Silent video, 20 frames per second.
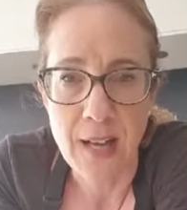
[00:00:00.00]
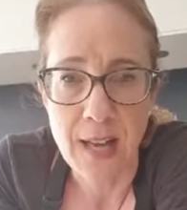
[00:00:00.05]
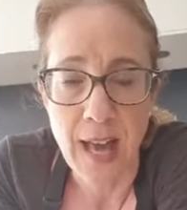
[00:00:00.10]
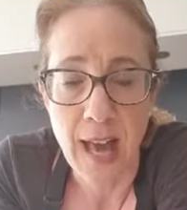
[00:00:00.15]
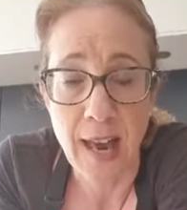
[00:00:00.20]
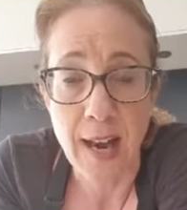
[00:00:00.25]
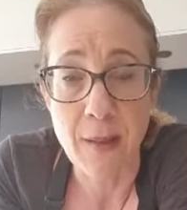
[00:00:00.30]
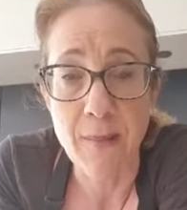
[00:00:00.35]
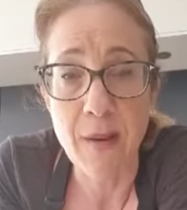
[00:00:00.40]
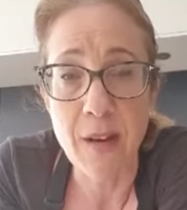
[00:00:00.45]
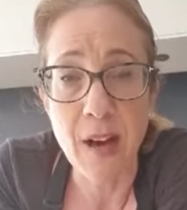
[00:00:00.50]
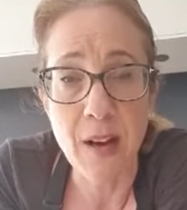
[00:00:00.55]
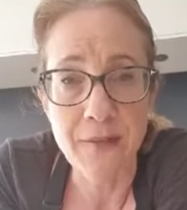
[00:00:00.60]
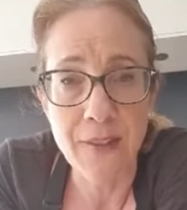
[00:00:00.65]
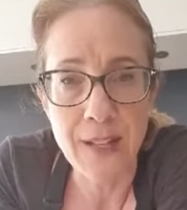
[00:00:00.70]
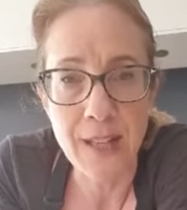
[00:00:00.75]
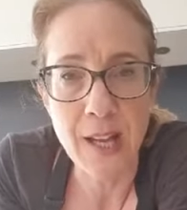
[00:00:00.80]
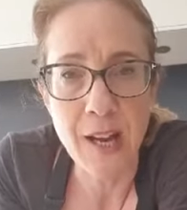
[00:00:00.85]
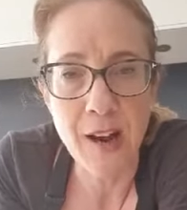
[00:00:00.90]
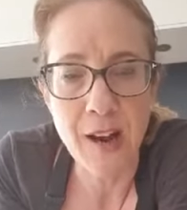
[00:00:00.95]
And I'm
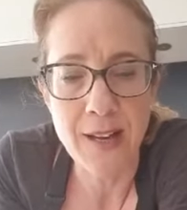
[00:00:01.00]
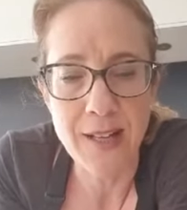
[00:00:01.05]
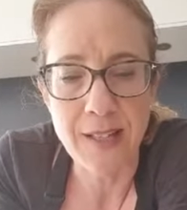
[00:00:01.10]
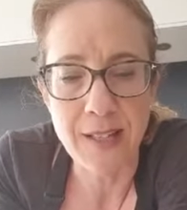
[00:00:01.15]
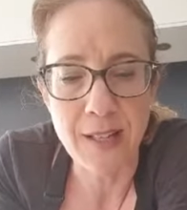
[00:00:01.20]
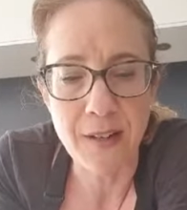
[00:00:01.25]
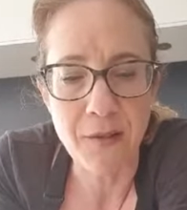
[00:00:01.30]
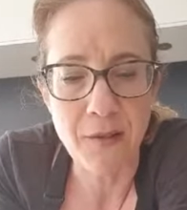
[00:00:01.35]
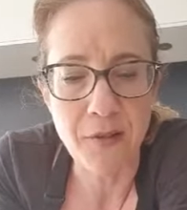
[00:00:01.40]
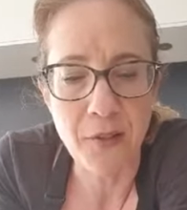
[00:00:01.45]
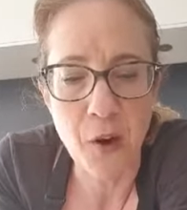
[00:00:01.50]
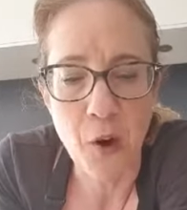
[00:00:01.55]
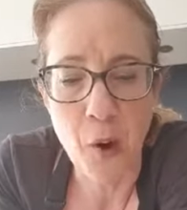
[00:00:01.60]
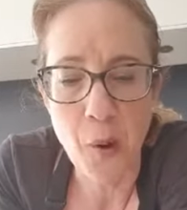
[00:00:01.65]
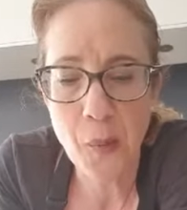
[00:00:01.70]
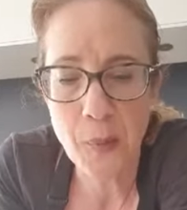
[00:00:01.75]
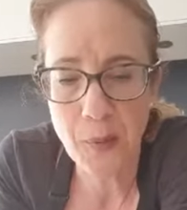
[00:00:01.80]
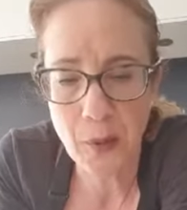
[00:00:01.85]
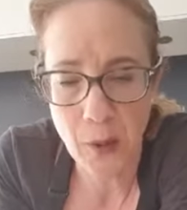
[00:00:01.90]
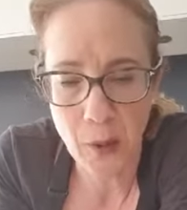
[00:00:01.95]
loving the idea of the
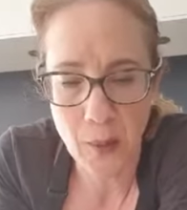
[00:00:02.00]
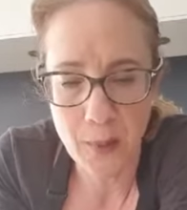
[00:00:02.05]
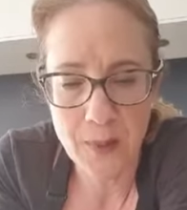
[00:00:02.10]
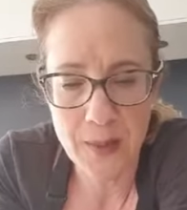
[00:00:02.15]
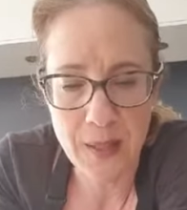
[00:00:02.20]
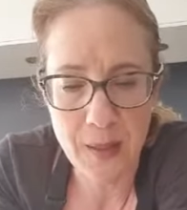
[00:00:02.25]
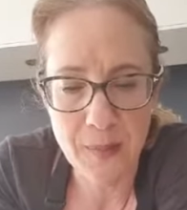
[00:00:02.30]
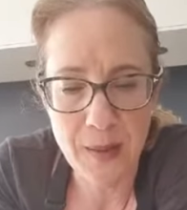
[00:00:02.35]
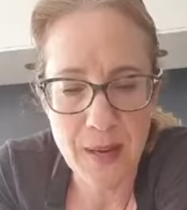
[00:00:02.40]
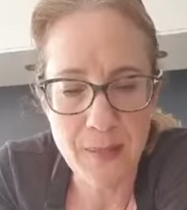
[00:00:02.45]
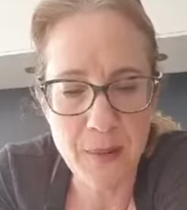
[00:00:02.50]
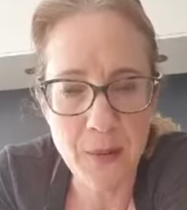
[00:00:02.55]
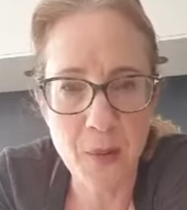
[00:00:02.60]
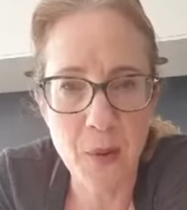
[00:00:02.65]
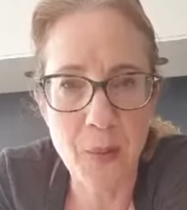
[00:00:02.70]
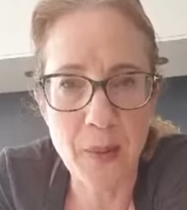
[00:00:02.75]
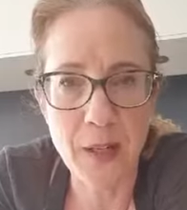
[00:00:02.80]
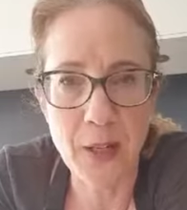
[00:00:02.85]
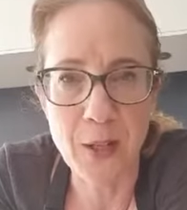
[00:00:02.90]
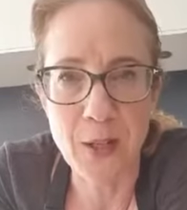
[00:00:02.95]
hobnobs, that maybe what
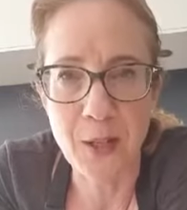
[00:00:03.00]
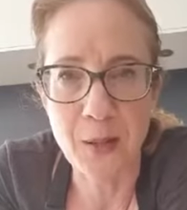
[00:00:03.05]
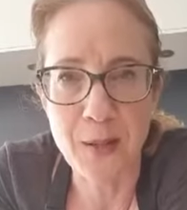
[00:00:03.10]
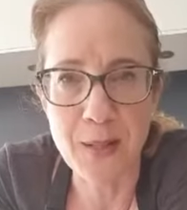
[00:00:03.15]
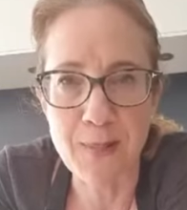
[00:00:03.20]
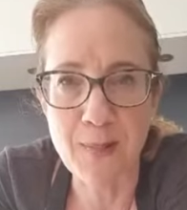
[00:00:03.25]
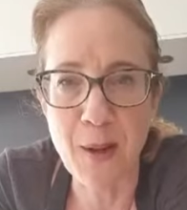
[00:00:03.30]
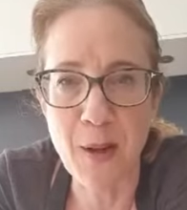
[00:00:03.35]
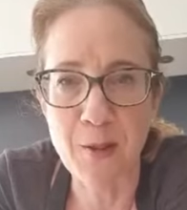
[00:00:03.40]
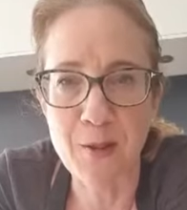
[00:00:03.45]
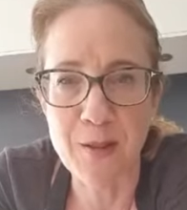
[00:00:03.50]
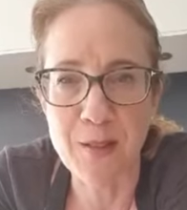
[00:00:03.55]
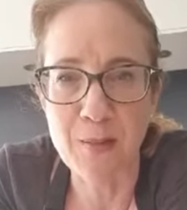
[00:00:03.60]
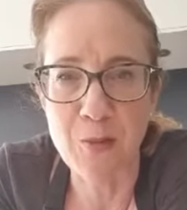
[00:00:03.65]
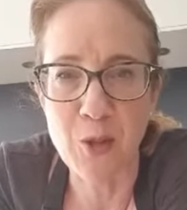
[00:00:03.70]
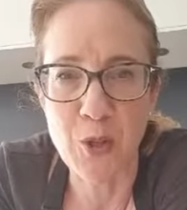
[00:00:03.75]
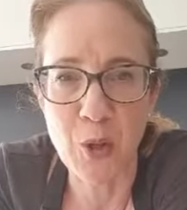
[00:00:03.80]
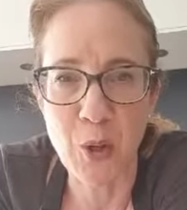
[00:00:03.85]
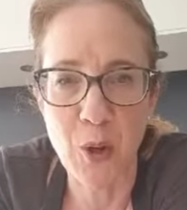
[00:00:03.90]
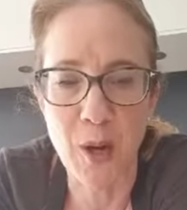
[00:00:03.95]
we could do is melt some
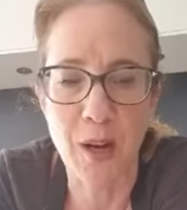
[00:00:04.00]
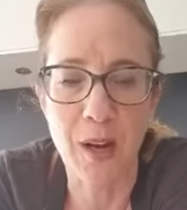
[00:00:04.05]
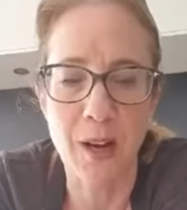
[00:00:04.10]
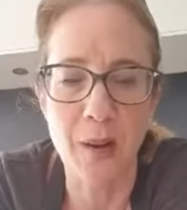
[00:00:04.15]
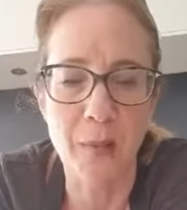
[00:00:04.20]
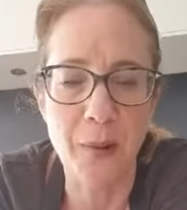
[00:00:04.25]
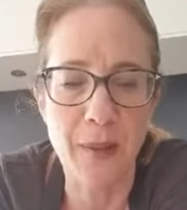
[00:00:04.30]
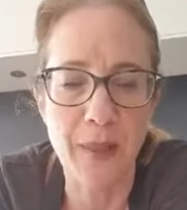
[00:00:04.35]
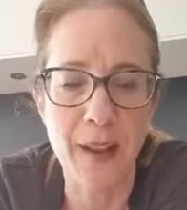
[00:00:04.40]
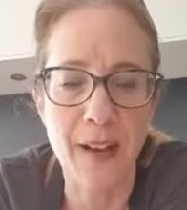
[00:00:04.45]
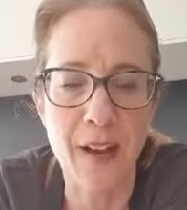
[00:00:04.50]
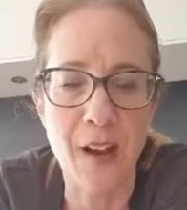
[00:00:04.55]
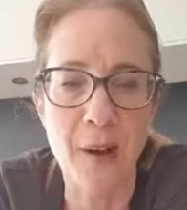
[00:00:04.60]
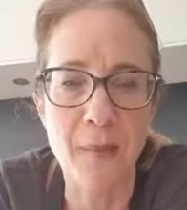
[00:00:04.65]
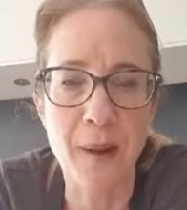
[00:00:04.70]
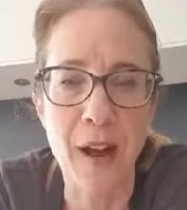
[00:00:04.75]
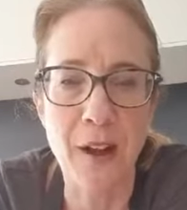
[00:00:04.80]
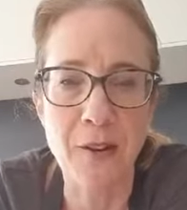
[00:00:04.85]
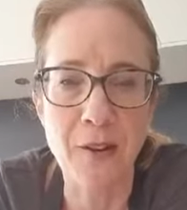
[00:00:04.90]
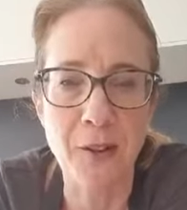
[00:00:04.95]
chocolate. And when they come
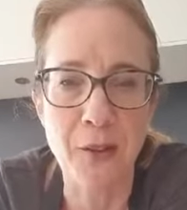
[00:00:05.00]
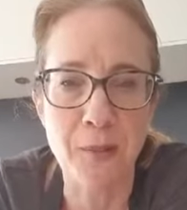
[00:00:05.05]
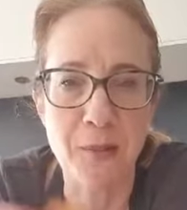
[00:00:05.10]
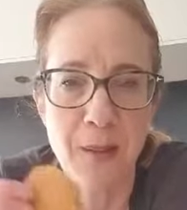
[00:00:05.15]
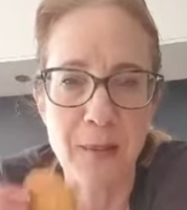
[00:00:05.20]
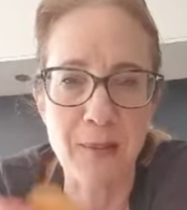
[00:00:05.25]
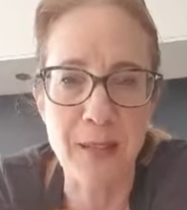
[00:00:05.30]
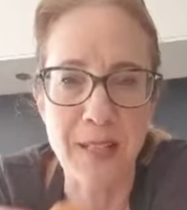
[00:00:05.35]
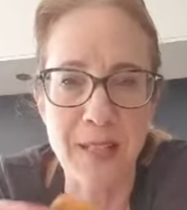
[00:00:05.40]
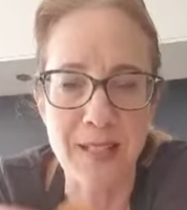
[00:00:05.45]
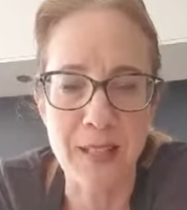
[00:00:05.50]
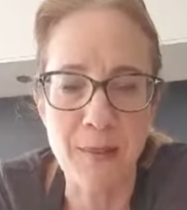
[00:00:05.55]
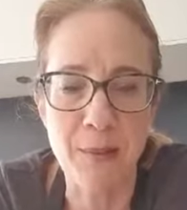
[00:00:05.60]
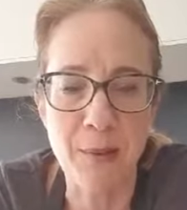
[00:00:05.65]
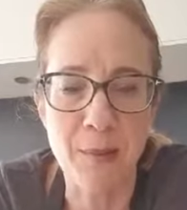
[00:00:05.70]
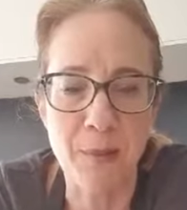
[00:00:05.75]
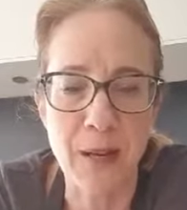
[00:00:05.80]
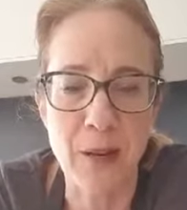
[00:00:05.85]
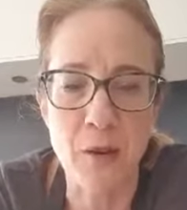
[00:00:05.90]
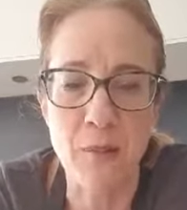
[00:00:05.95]
out, you could maybe dip a
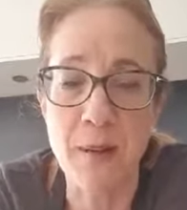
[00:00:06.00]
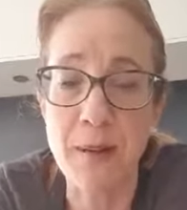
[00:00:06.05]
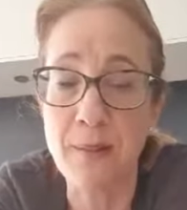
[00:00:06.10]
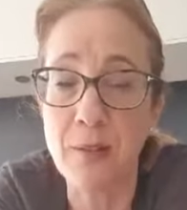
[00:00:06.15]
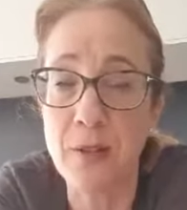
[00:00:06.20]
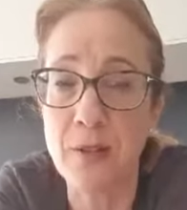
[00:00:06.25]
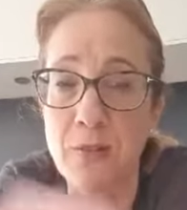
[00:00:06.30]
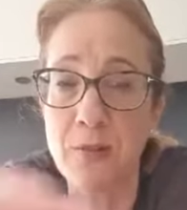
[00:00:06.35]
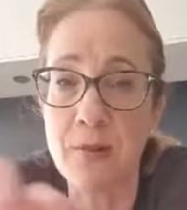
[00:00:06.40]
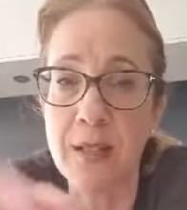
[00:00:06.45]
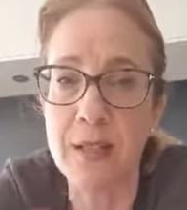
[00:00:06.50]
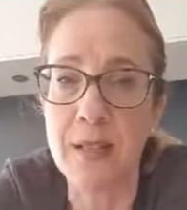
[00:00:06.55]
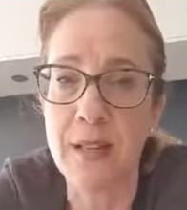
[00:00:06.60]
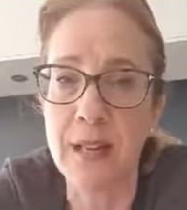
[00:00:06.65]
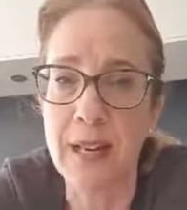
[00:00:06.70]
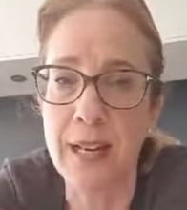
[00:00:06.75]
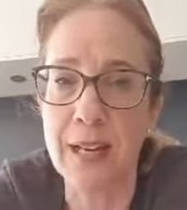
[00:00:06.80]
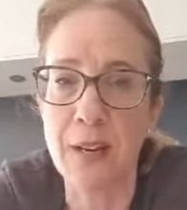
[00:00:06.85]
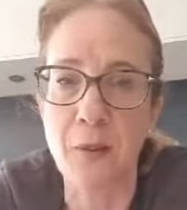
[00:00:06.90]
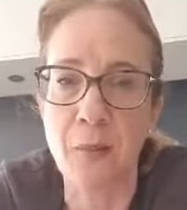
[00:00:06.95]
bit or maybe drizzle
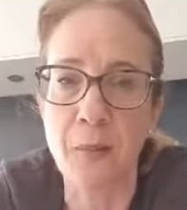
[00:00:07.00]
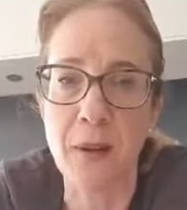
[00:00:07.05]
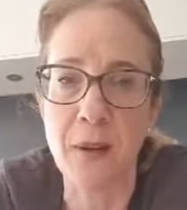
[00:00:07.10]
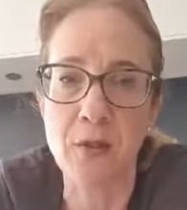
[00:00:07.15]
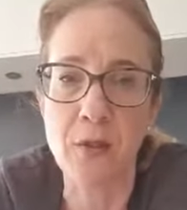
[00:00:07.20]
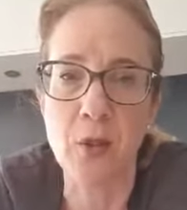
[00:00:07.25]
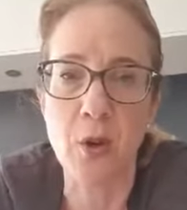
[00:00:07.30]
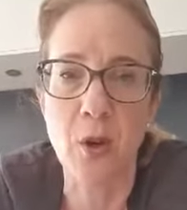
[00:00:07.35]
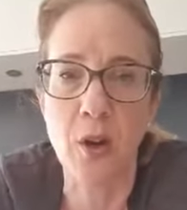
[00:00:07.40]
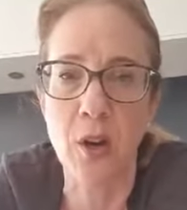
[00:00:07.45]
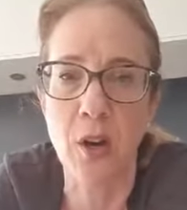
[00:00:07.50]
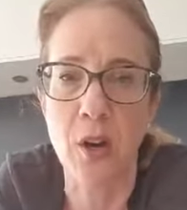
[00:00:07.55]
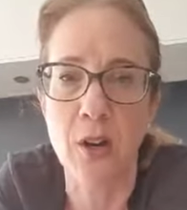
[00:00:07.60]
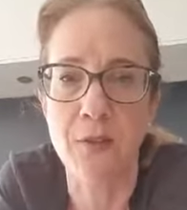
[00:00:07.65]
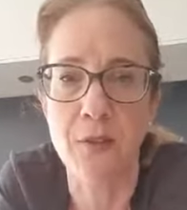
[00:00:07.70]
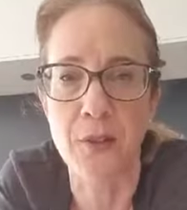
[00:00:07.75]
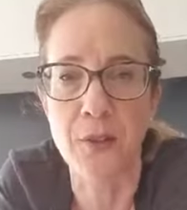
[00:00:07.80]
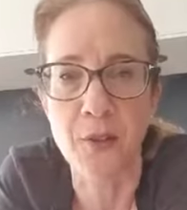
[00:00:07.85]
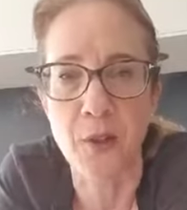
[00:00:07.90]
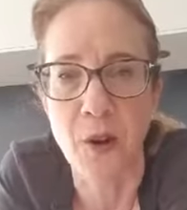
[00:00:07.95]
a little bit of chocolate over
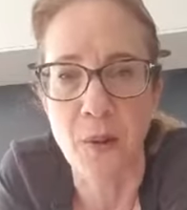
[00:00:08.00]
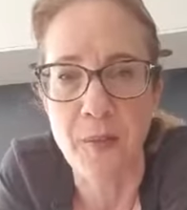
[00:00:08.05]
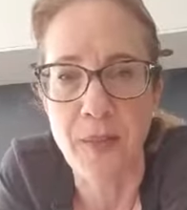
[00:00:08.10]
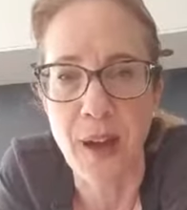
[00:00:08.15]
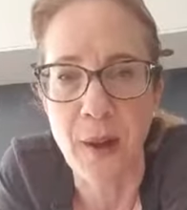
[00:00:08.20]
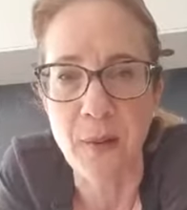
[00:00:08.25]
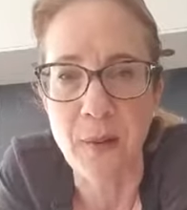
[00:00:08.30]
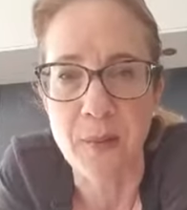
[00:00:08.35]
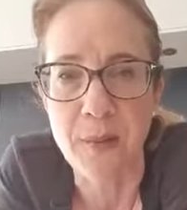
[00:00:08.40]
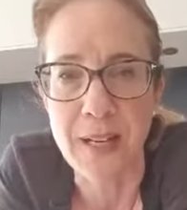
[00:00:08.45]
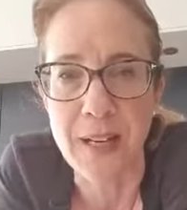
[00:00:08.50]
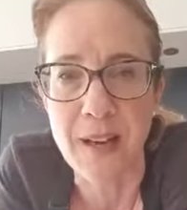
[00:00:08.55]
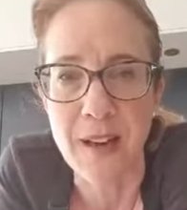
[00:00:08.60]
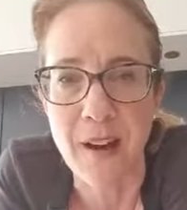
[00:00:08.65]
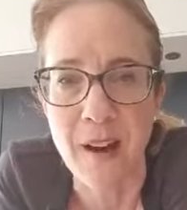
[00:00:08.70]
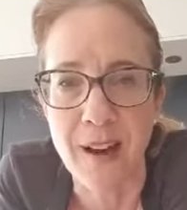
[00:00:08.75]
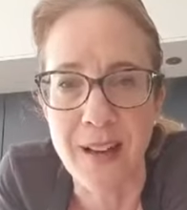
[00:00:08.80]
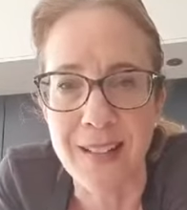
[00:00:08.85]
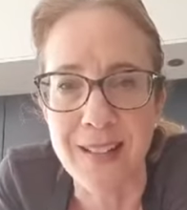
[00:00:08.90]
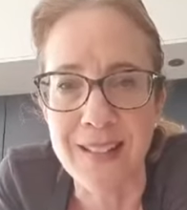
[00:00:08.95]
the top. That would be
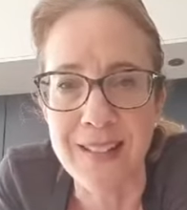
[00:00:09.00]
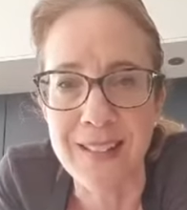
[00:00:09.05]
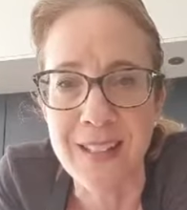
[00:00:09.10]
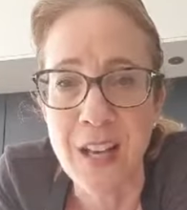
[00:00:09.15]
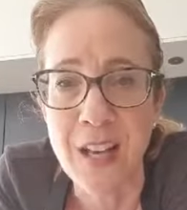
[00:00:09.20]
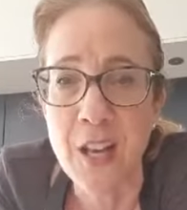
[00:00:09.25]
nice.